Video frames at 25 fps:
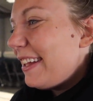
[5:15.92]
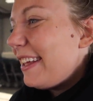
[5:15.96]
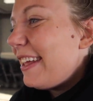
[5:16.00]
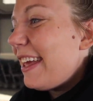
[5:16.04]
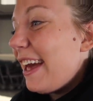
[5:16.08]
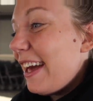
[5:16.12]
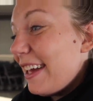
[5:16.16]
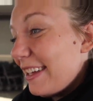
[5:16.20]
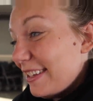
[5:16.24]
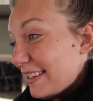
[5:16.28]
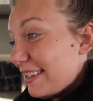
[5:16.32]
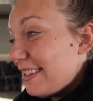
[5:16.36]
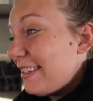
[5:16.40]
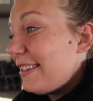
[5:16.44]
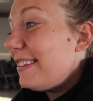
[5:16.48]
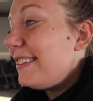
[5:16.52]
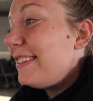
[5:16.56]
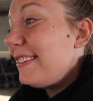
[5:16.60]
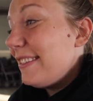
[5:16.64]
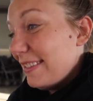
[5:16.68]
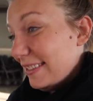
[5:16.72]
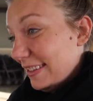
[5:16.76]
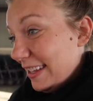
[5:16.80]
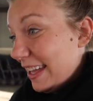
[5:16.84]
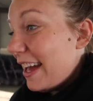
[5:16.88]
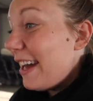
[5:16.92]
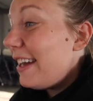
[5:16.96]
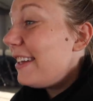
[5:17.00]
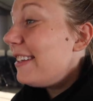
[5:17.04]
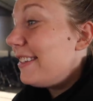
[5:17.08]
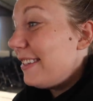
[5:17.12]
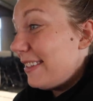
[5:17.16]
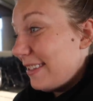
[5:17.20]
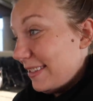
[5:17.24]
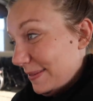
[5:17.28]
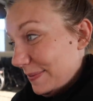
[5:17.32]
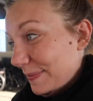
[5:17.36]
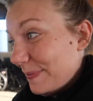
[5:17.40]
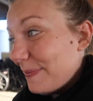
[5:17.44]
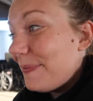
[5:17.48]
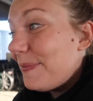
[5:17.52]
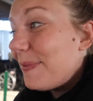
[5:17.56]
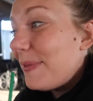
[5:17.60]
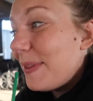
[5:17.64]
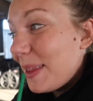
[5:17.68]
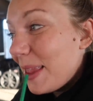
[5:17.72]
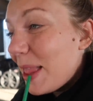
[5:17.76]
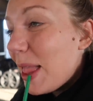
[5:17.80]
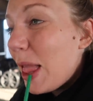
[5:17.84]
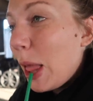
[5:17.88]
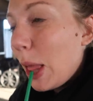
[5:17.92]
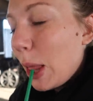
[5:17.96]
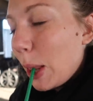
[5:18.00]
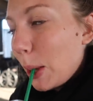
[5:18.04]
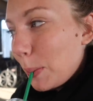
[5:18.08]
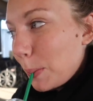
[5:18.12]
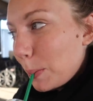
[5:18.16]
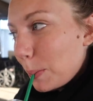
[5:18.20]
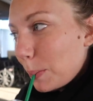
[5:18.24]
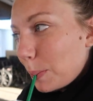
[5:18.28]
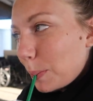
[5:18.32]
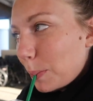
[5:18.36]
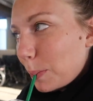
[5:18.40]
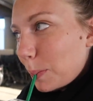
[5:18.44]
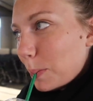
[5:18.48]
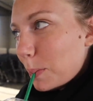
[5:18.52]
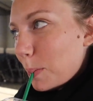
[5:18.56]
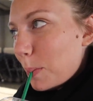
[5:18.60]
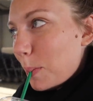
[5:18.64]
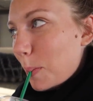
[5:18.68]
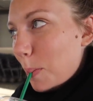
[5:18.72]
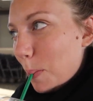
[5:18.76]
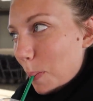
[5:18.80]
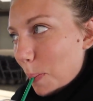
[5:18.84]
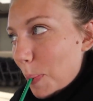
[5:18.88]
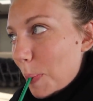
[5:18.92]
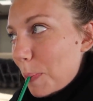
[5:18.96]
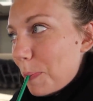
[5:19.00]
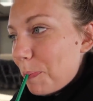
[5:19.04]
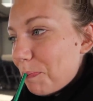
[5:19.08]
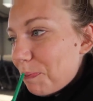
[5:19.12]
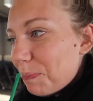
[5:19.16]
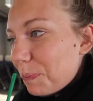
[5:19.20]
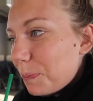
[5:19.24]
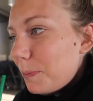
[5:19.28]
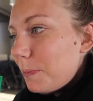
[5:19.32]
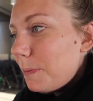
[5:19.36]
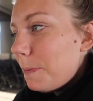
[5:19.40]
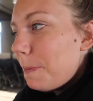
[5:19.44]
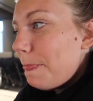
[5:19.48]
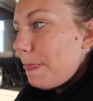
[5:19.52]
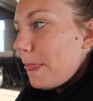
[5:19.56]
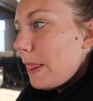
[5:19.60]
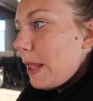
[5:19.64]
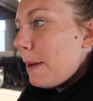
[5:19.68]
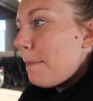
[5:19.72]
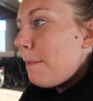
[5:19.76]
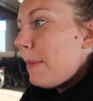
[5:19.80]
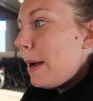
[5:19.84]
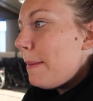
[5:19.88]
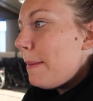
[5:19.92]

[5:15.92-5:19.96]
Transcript: Yes. Yes. Really? You said I want to name them. Her mother did.